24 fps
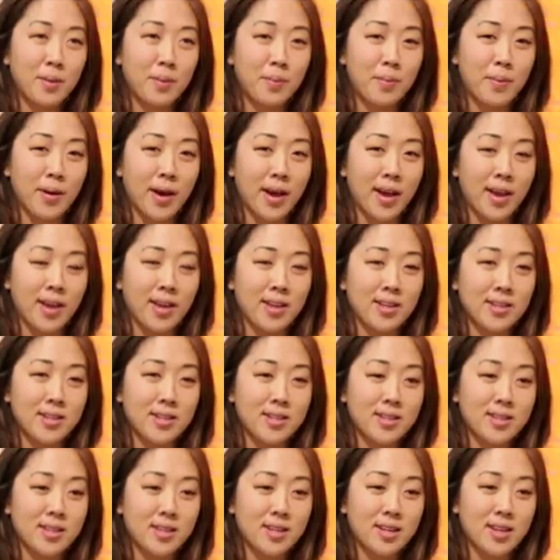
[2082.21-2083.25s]
but
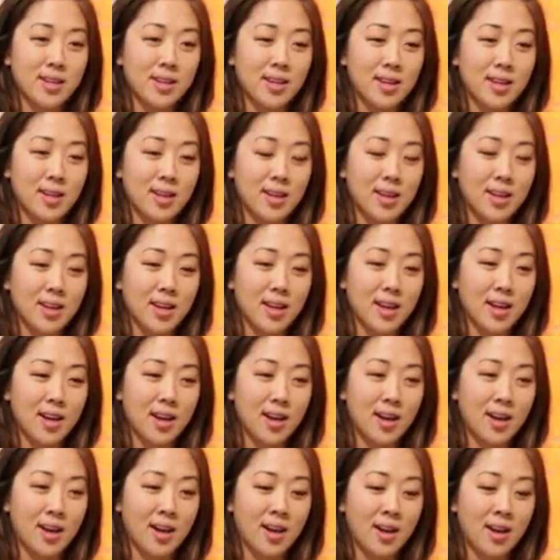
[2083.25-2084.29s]

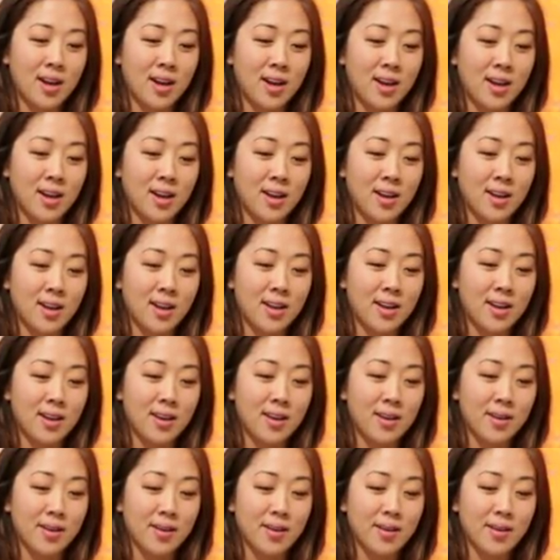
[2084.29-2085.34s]

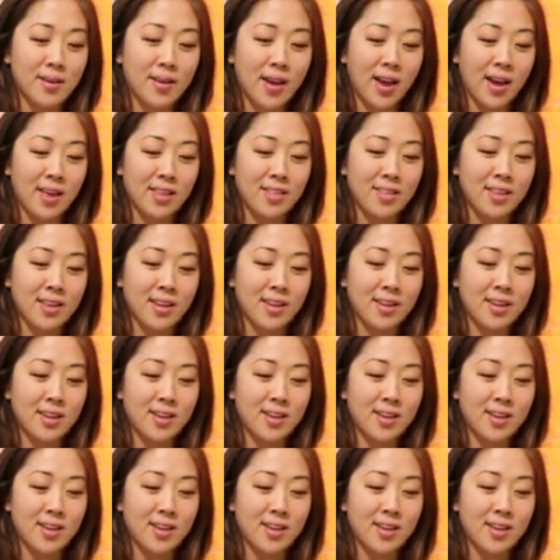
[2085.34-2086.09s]
I think